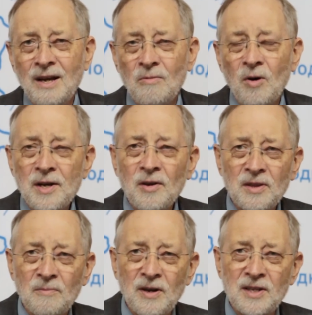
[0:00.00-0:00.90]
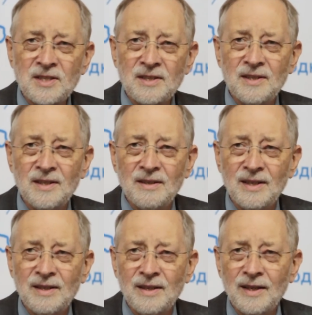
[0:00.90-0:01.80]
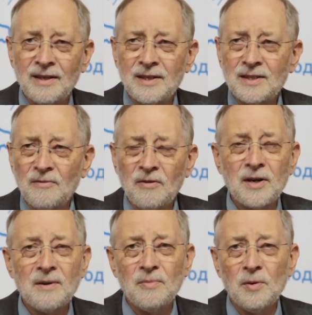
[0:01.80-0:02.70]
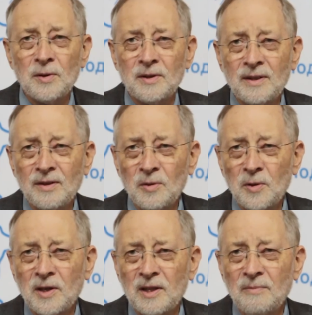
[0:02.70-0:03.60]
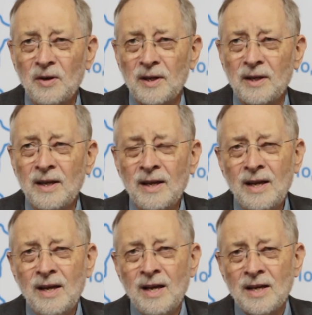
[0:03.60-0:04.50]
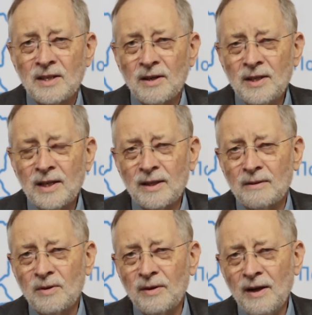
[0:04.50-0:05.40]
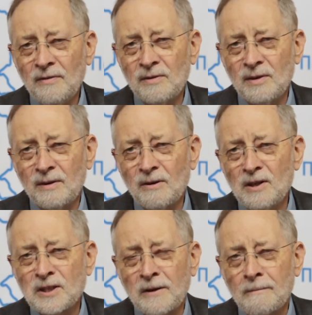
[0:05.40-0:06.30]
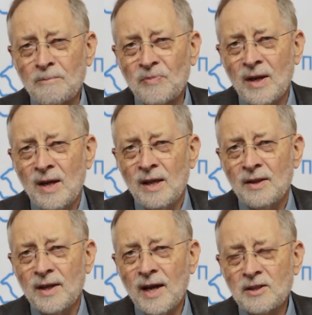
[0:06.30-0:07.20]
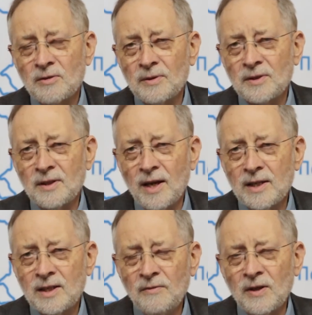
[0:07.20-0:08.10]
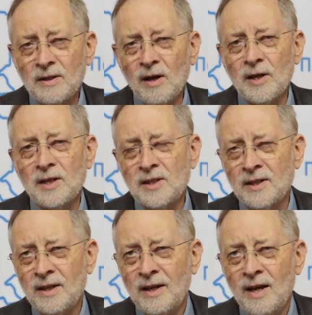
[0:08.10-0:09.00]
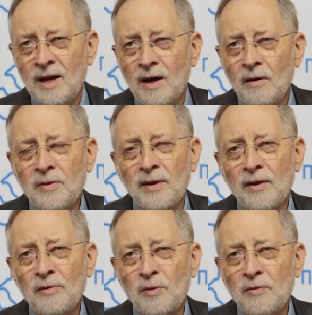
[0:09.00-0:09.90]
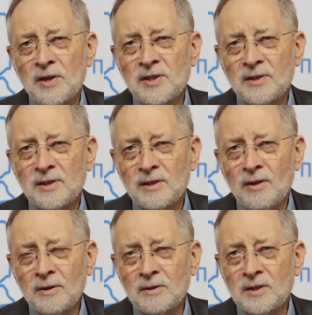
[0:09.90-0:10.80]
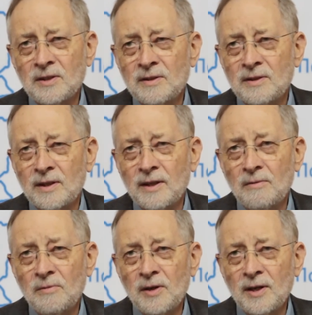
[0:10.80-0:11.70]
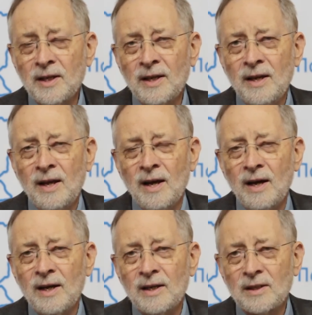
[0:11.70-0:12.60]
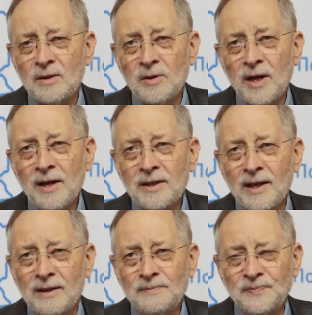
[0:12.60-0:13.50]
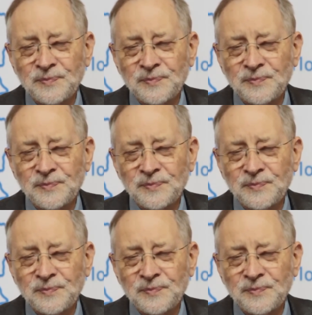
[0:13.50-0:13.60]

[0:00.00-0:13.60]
Why not the breast? And it's a very important organ in the body. So I think that we have to increase the actual scientific knowledge of the health professionals and doctors to get a really good outcome.